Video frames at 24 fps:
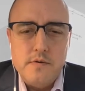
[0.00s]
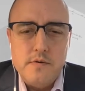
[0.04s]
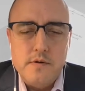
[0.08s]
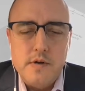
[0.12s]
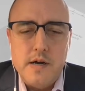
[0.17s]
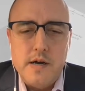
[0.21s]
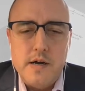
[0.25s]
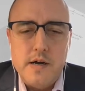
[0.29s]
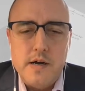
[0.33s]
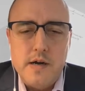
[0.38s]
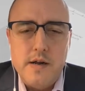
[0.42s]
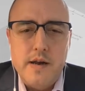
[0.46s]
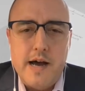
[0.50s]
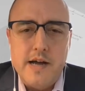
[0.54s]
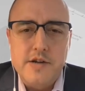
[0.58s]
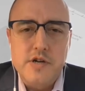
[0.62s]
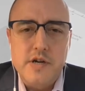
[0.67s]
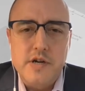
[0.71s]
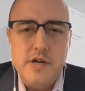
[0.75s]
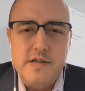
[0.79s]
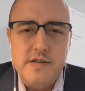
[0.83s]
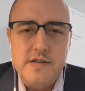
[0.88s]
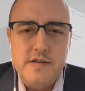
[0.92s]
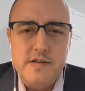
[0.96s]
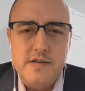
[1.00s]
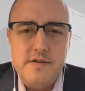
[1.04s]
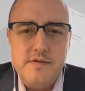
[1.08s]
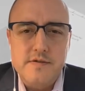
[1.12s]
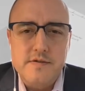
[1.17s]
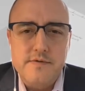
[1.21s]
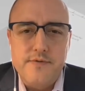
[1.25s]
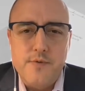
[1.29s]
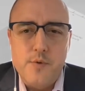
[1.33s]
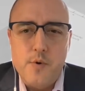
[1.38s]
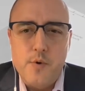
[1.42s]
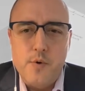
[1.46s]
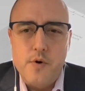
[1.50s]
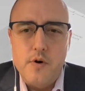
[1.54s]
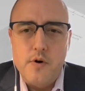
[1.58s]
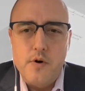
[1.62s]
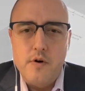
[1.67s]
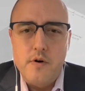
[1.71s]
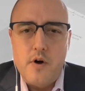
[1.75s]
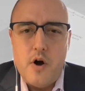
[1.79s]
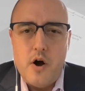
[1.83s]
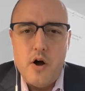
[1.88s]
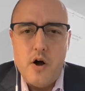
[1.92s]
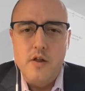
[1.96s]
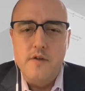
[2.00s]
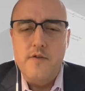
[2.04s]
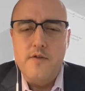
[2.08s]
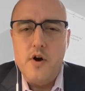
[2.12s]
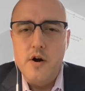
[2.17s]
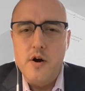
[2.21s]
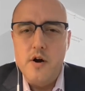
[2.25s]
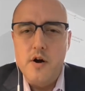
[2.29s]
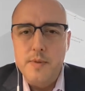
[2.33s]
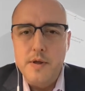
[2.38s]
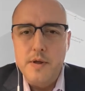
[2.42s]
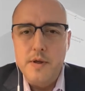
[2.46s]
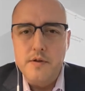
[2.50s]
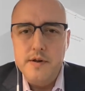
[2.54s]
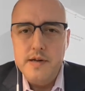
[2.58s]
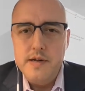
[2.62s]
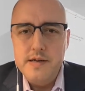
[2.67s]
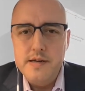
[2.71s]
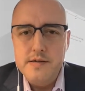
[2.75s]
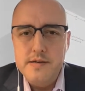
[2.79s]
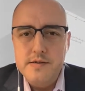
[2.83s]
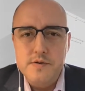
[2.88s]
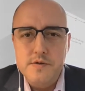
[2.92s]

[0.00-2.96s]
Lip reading: not just for all of our ability